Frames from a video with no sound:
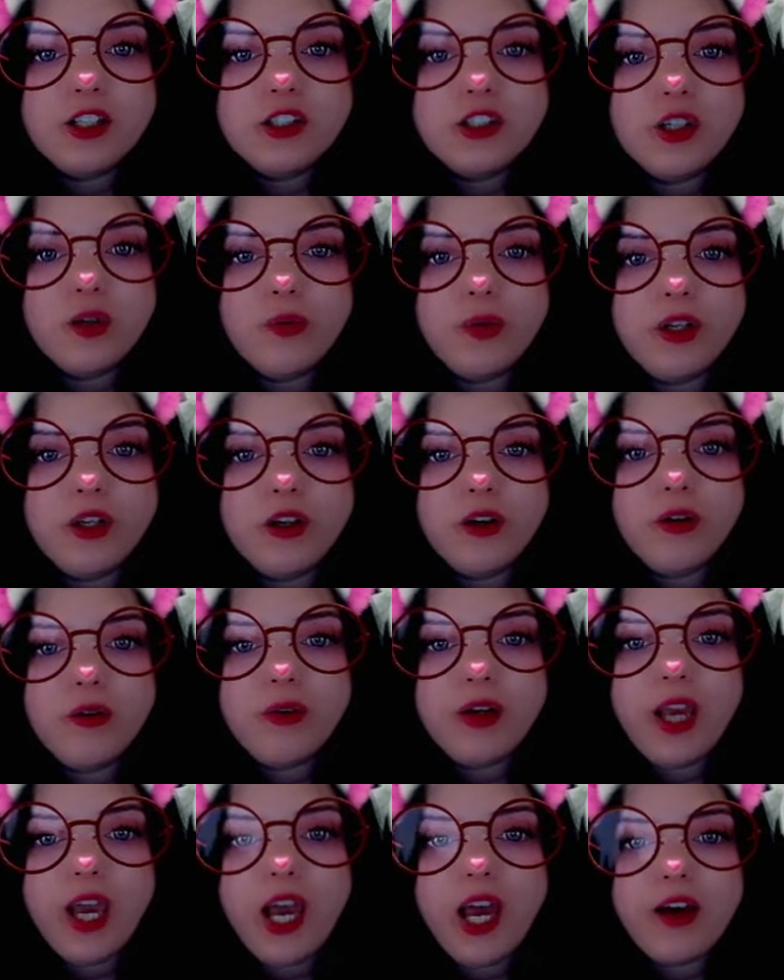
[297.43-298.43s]
So we know
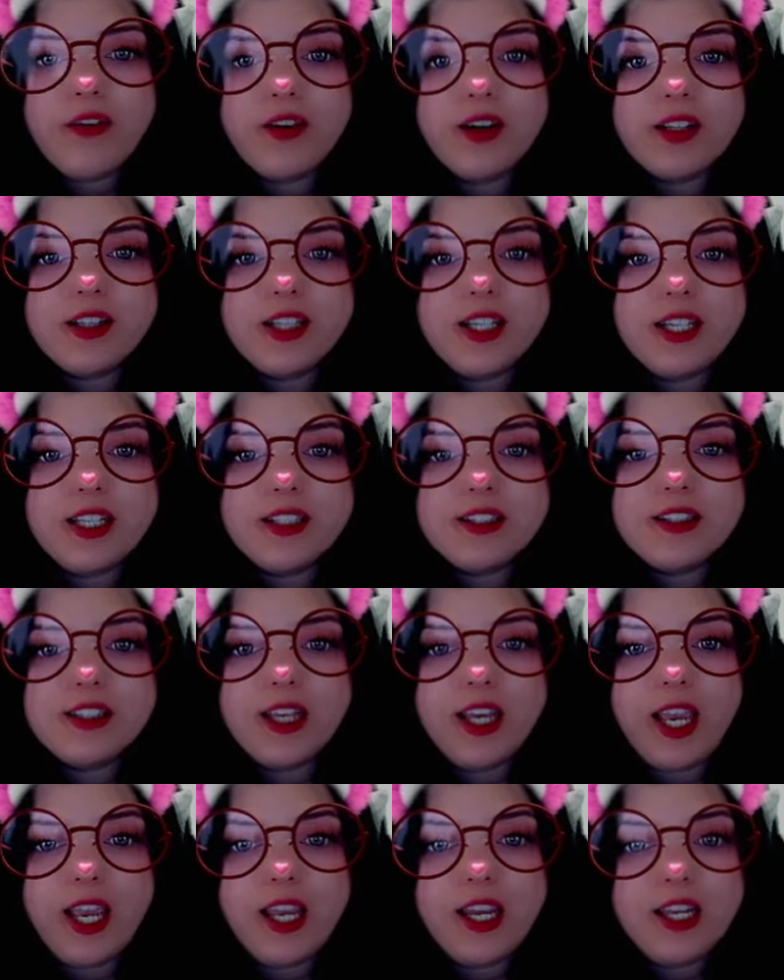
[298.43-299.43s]
we have at least
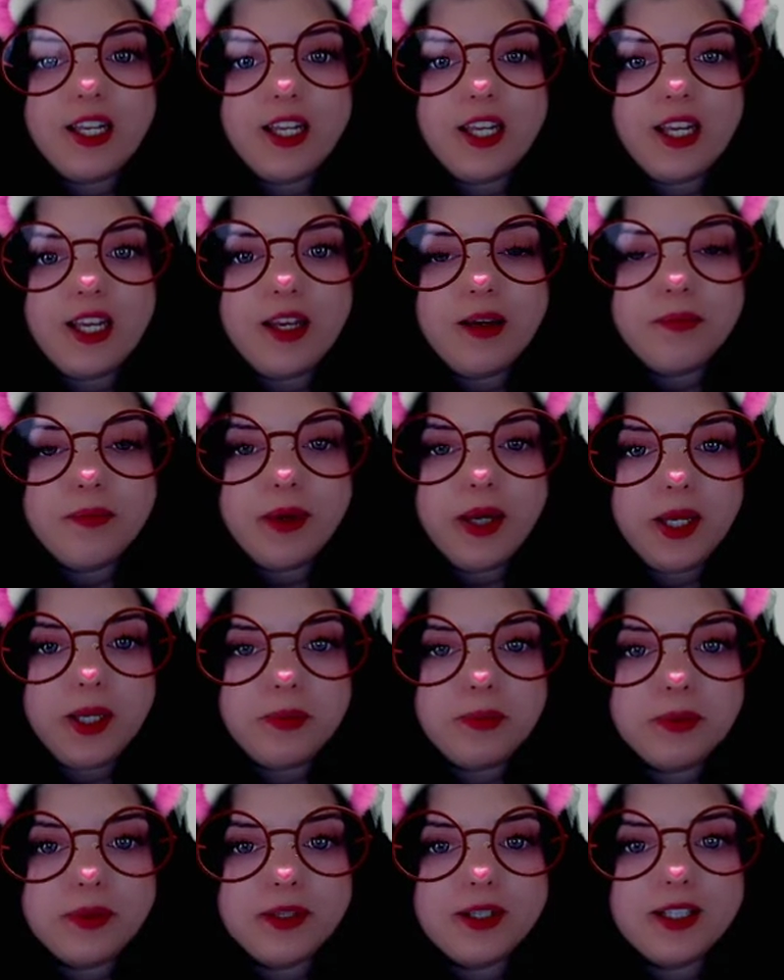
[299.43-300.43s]
80
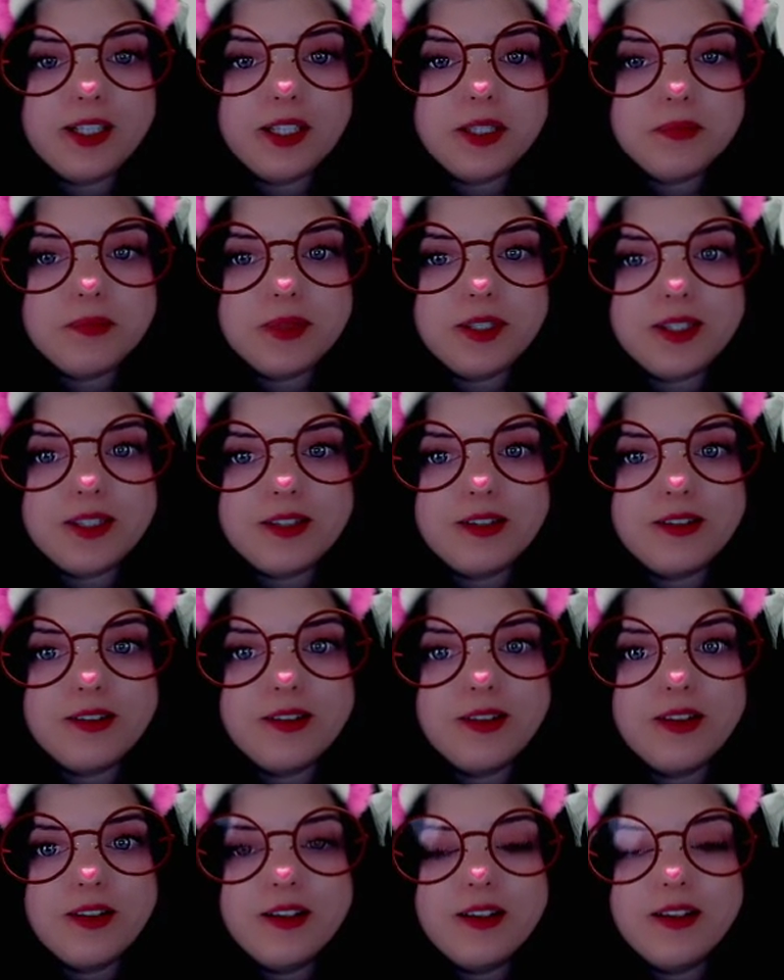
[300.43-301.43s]
paper clips.
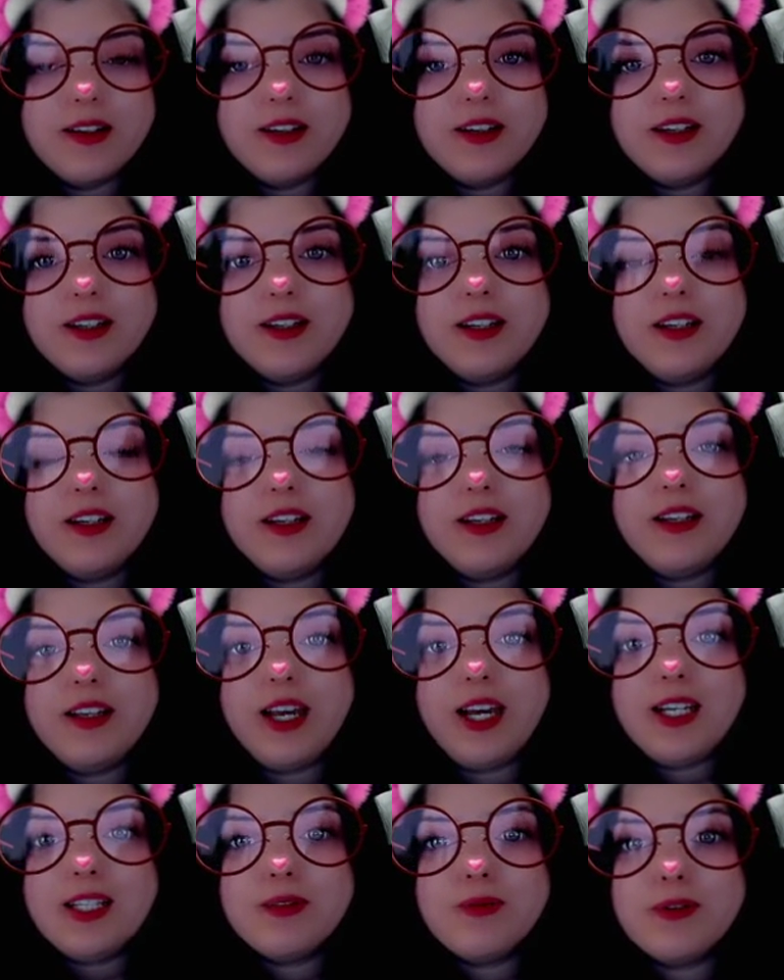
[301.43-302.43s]

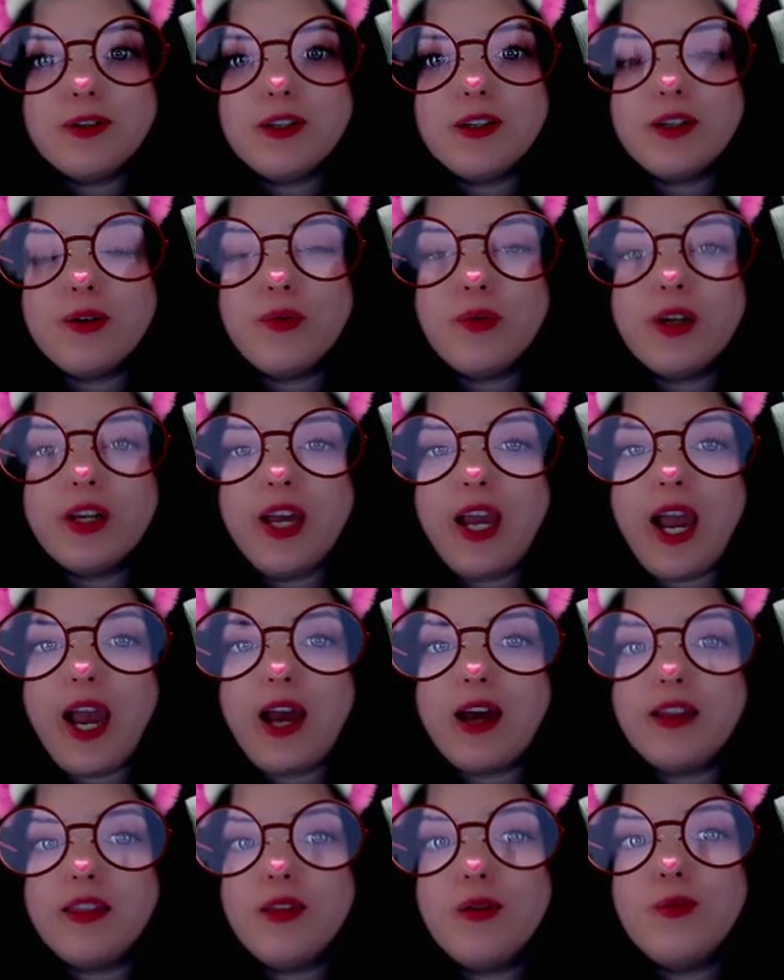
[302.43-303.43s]
Next, we're going to want to
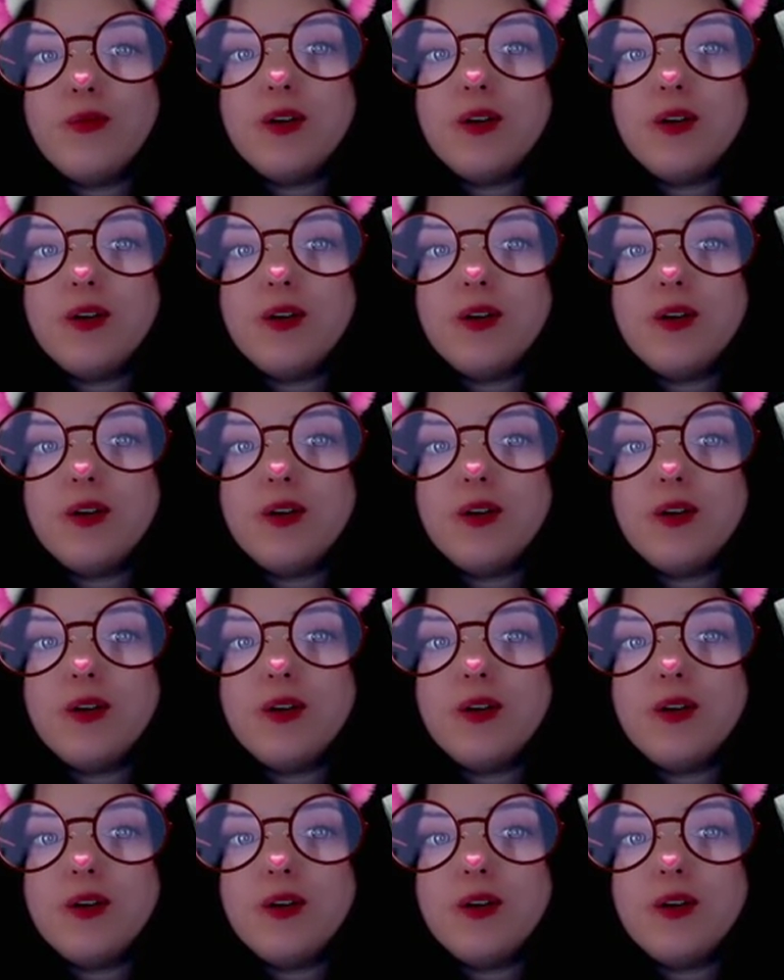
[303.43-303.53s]
add the